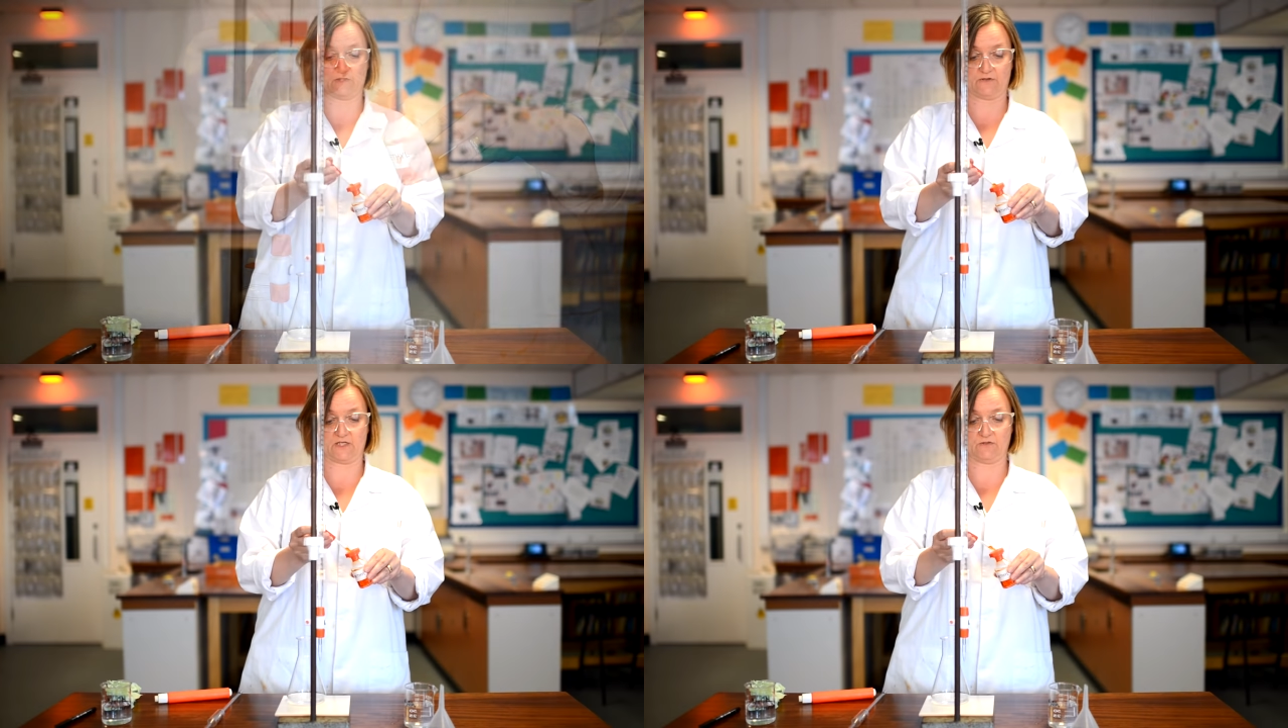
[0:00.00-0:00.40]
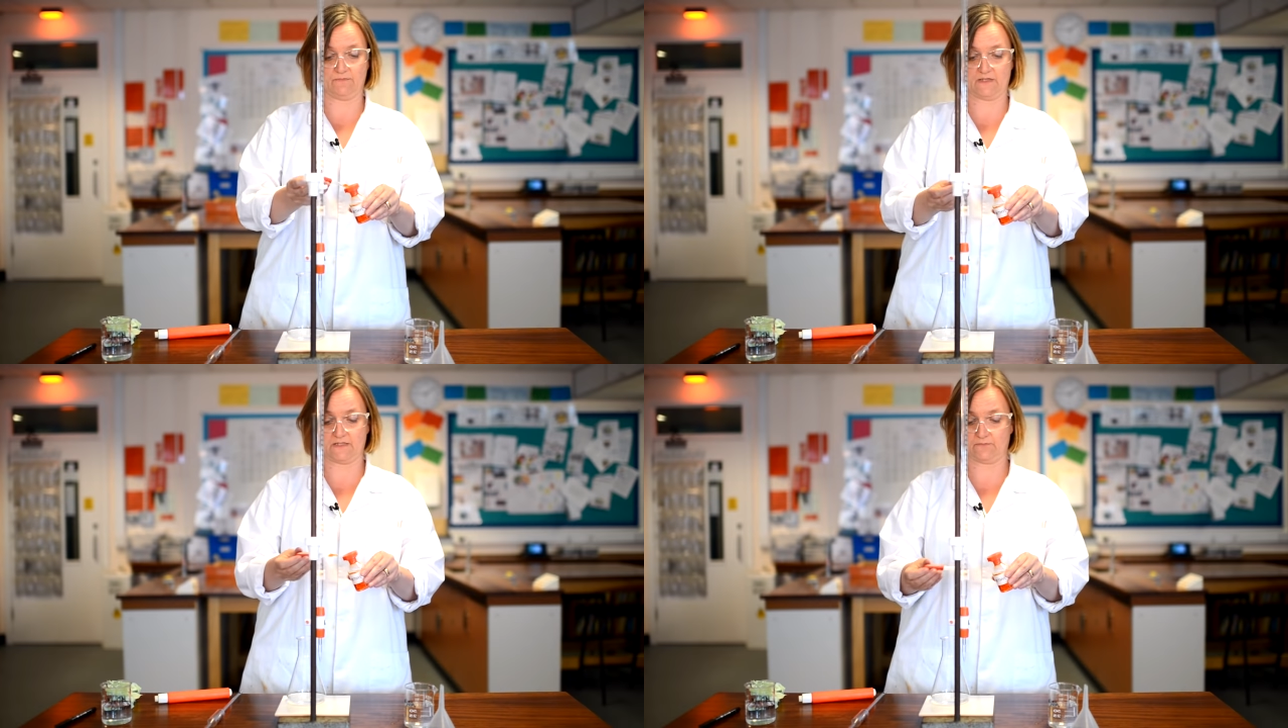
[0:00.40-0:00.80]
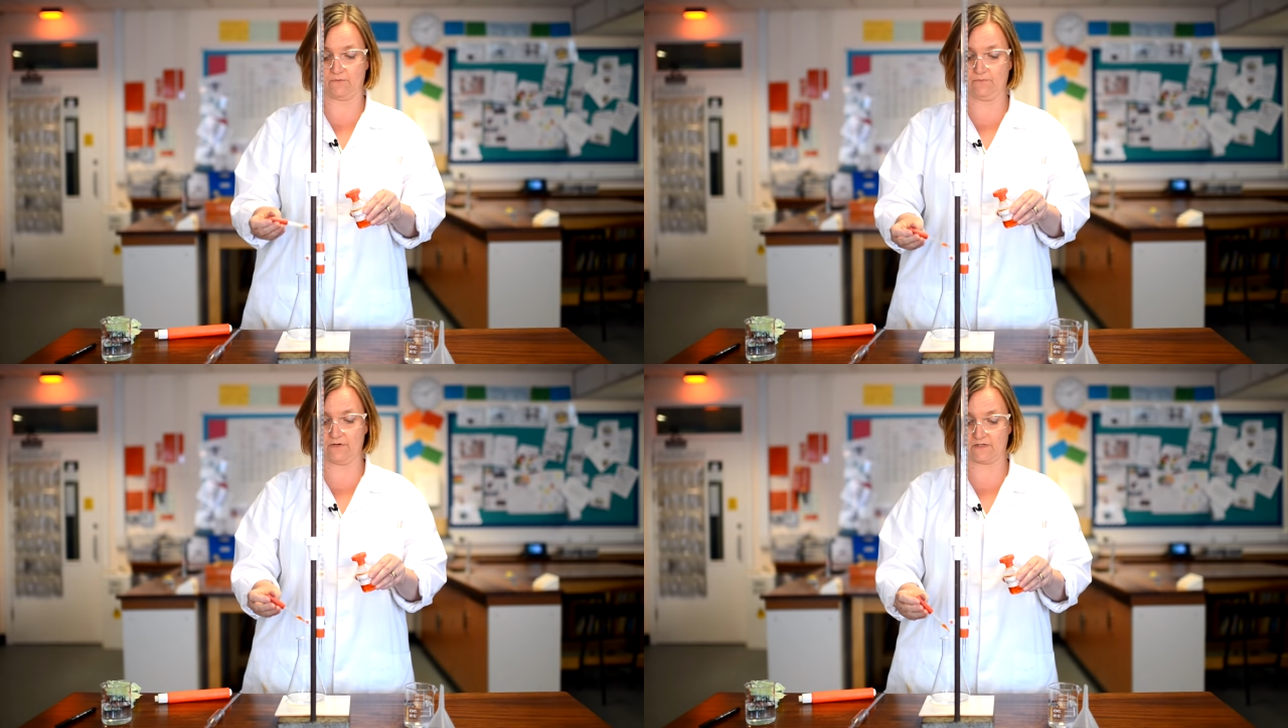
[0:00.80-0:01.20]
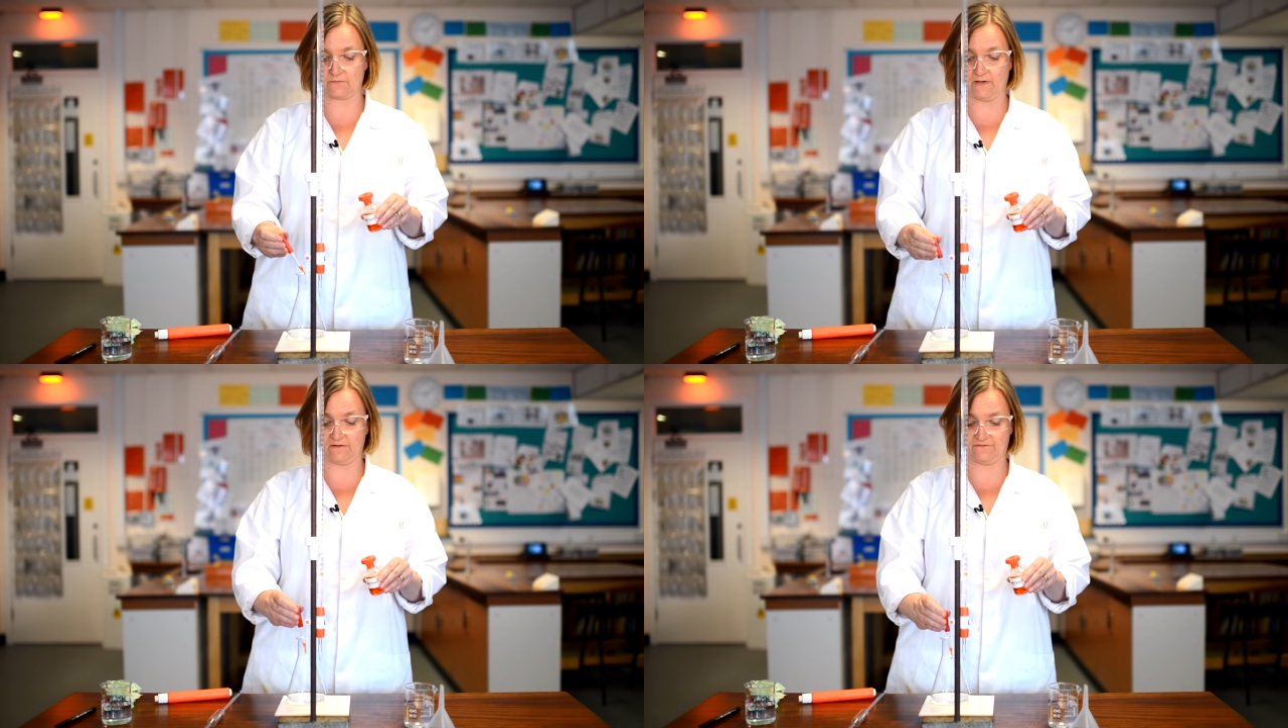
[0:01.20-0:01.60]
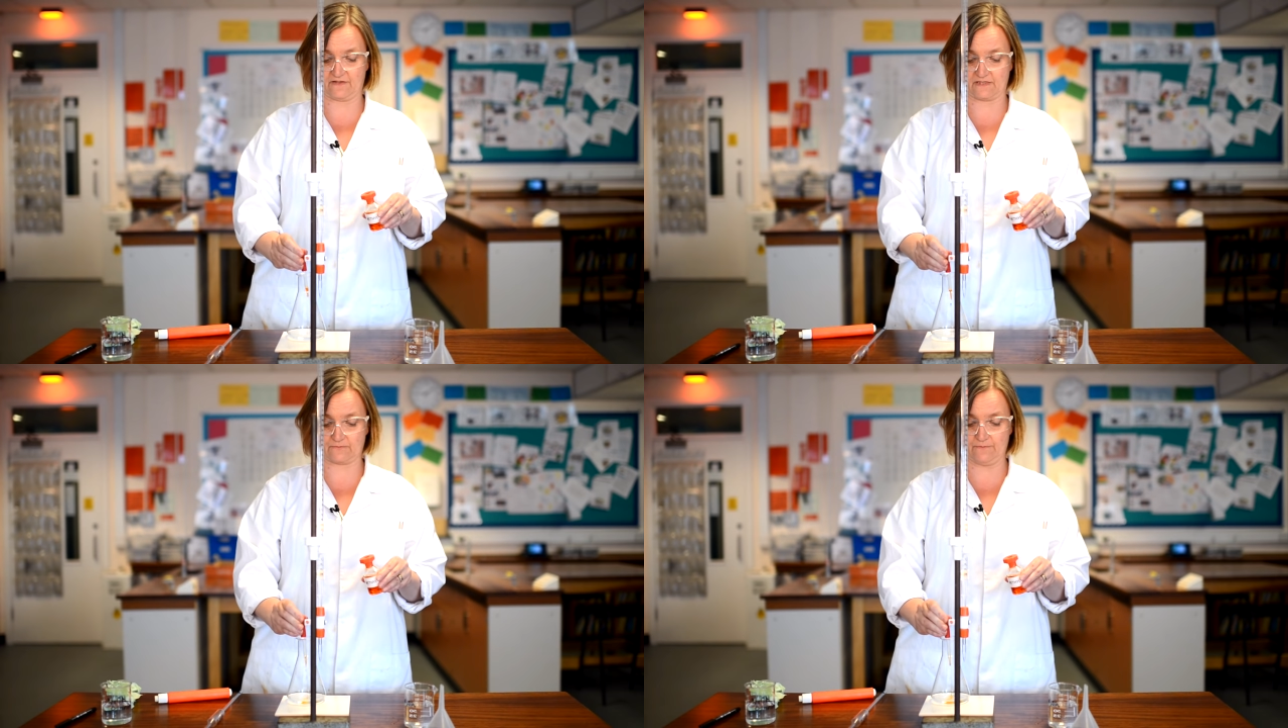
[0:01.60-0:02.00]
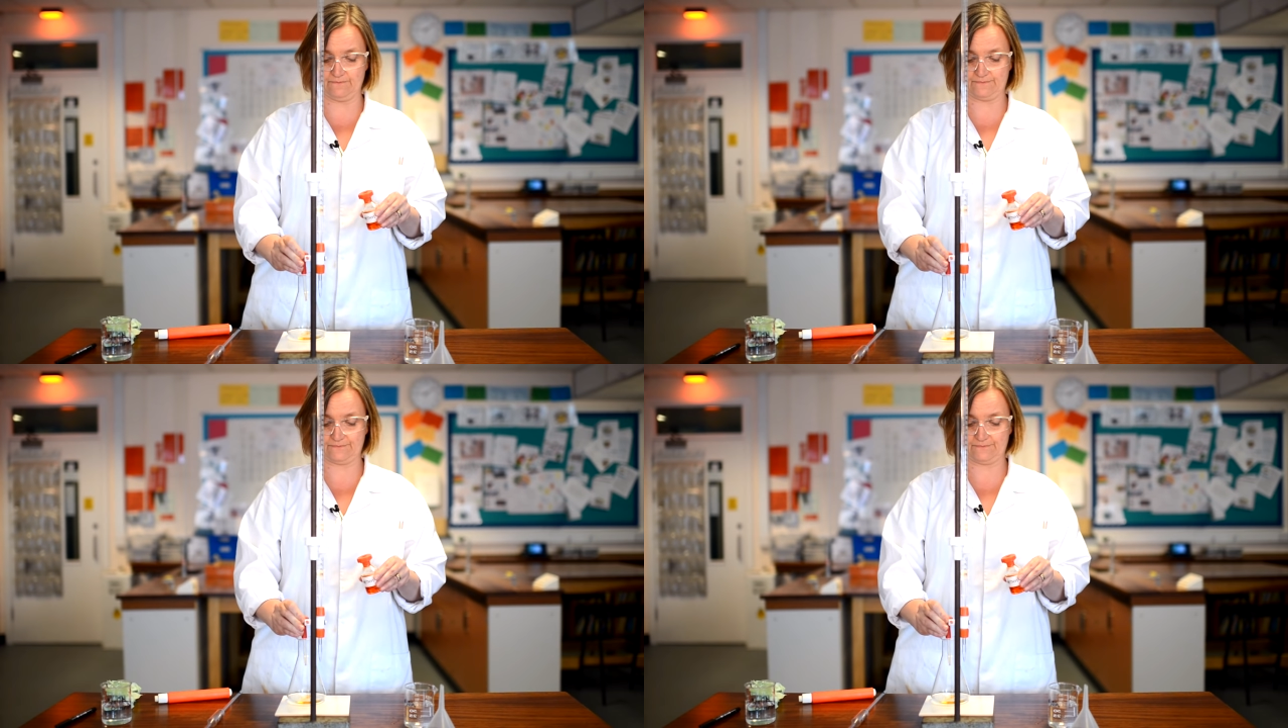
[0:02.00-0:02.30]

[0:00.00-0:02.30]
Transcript: titration, but this one works well for this one,